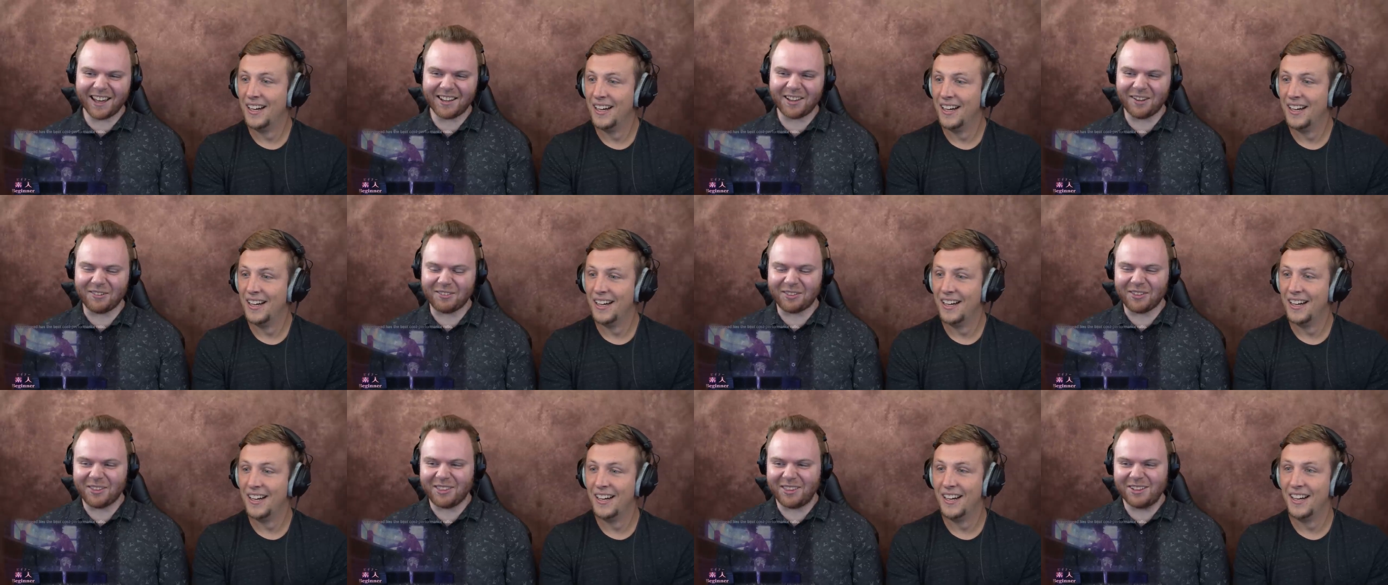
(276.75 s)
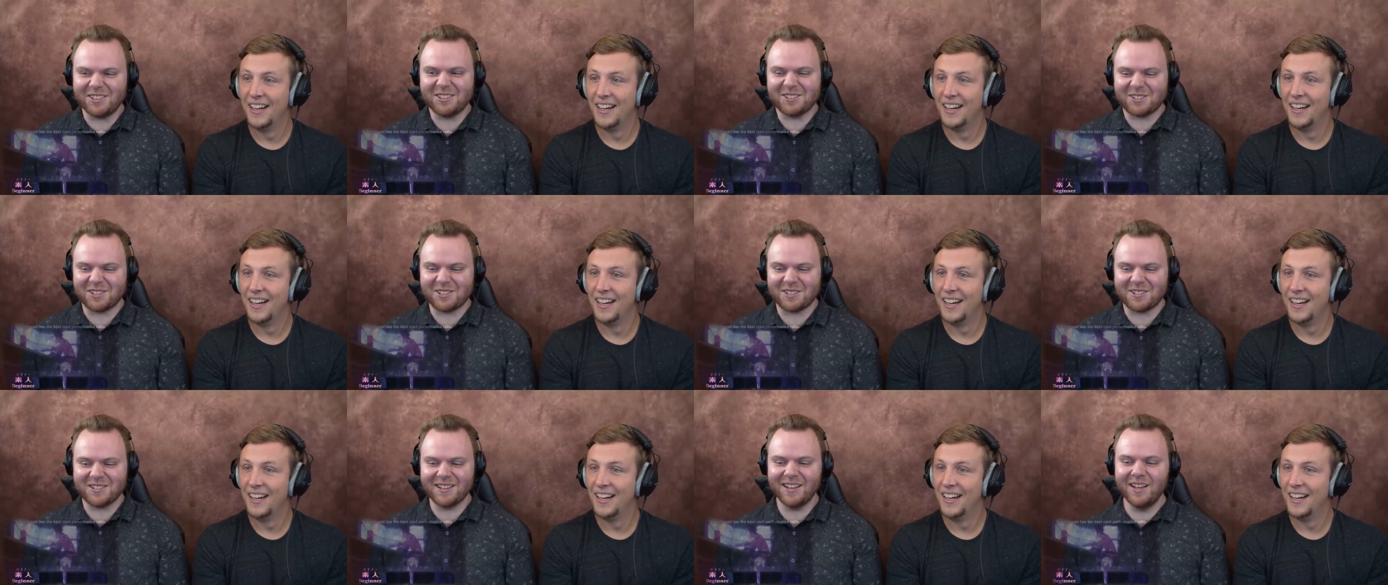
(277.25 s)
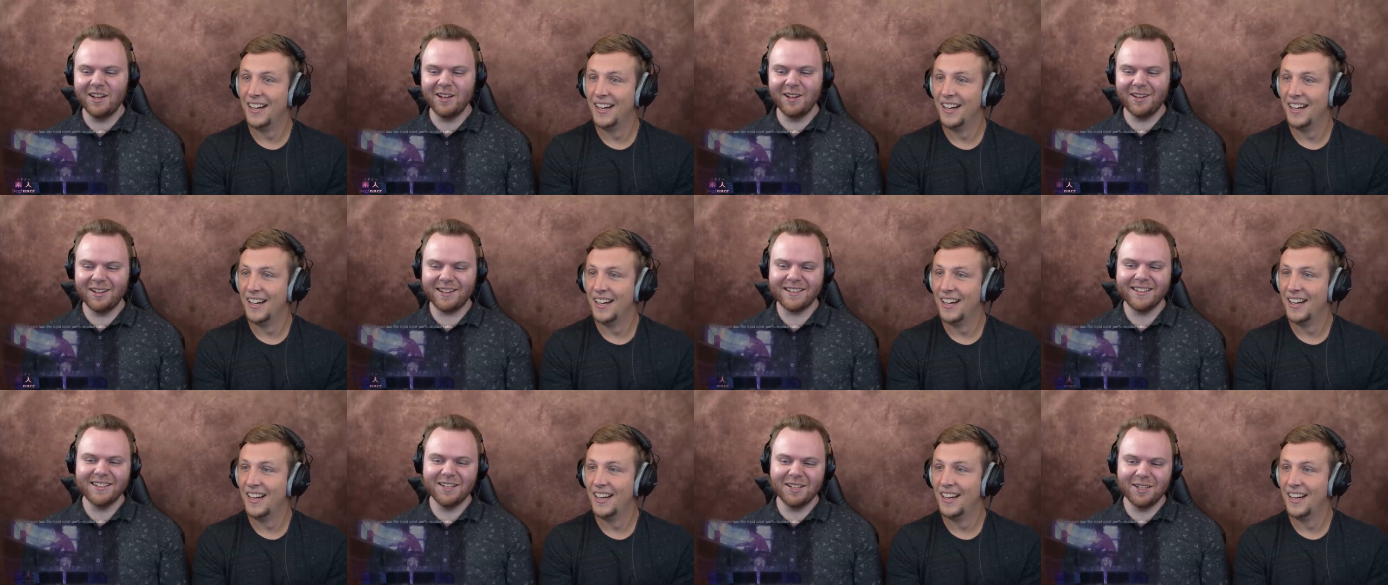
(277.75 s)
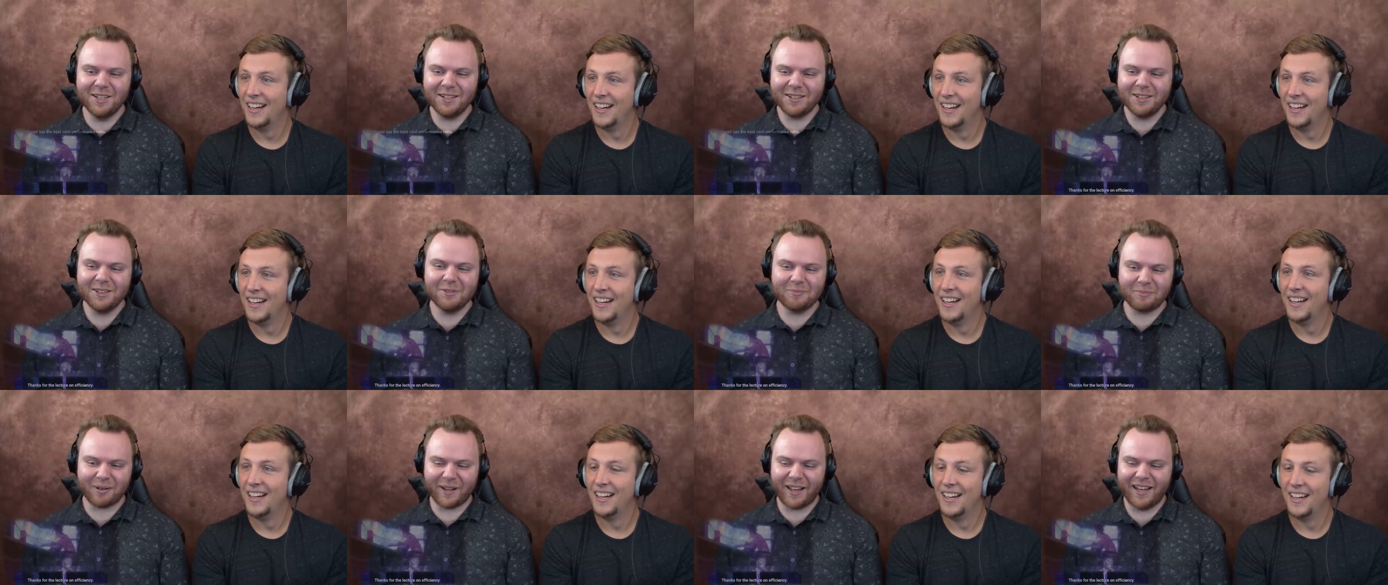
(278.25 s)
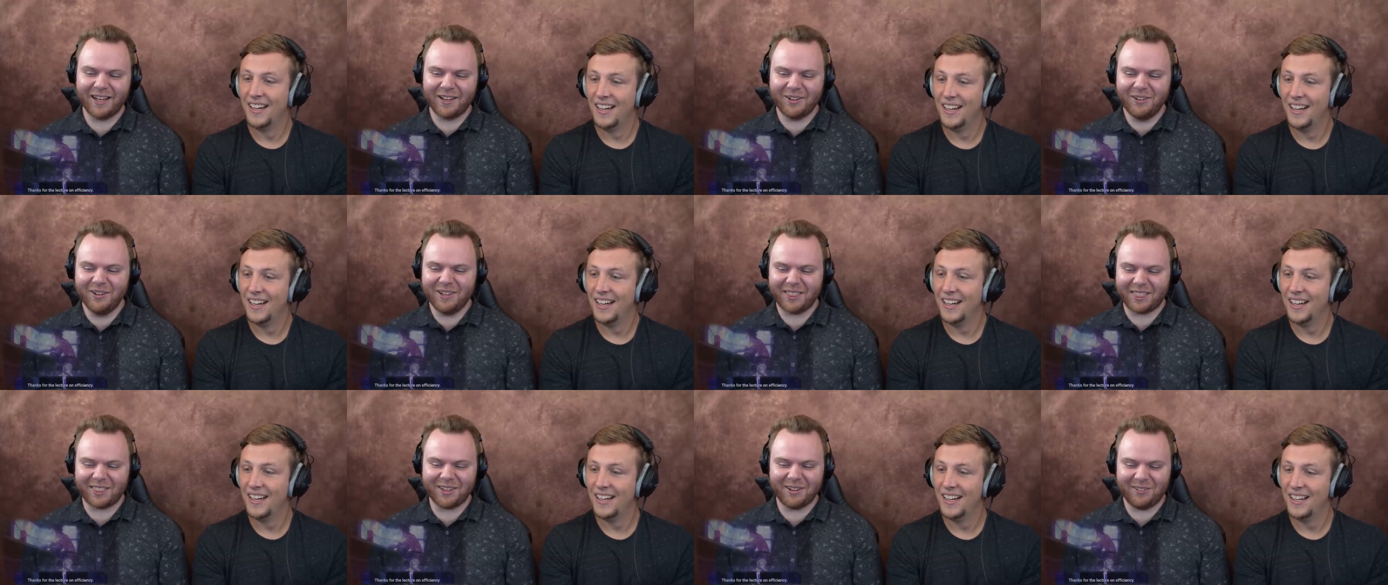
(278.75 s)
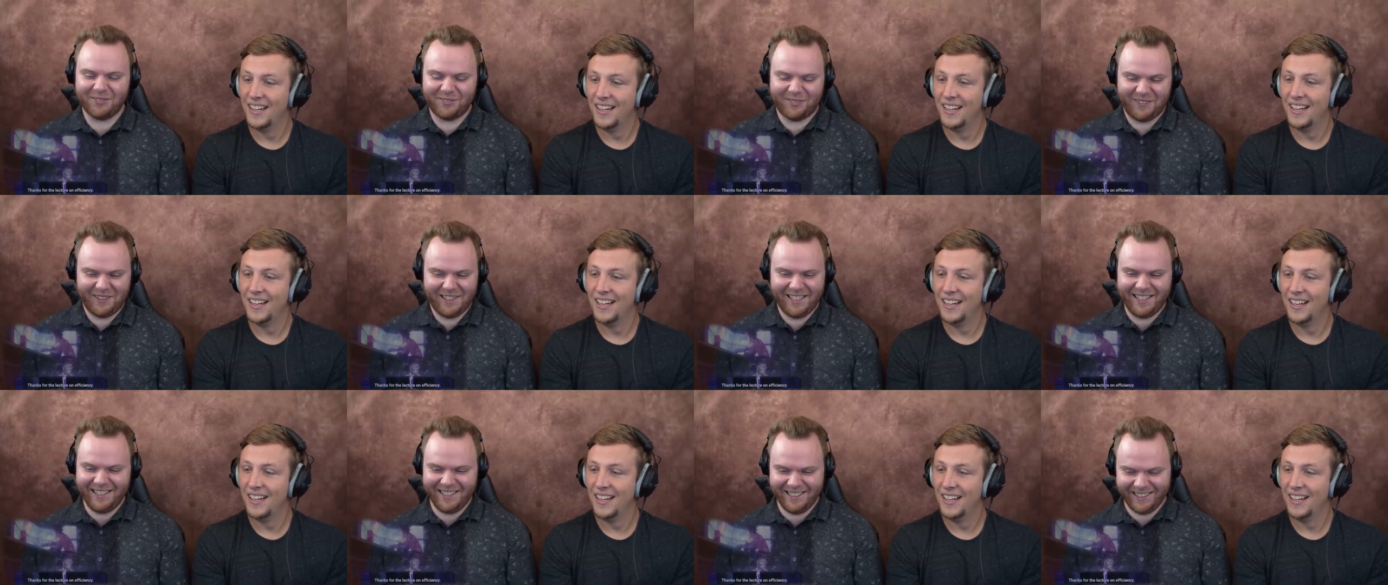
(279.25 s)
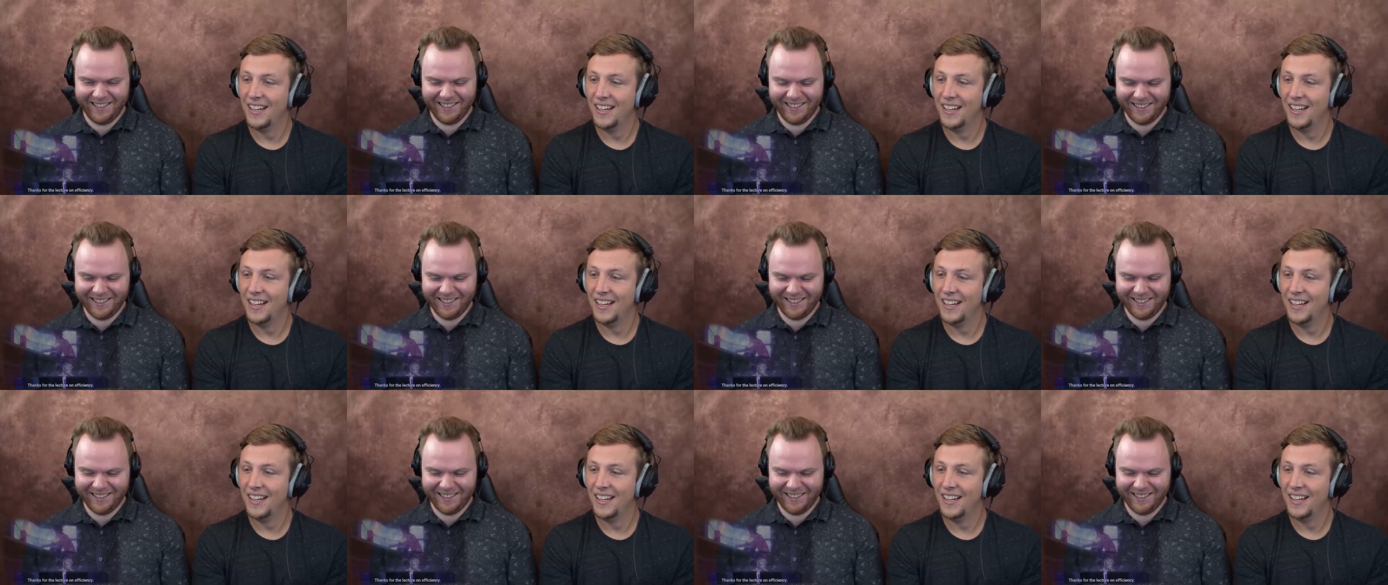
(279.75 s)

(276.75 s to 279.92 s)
Speaker 1: I love that they're just playing with their feet.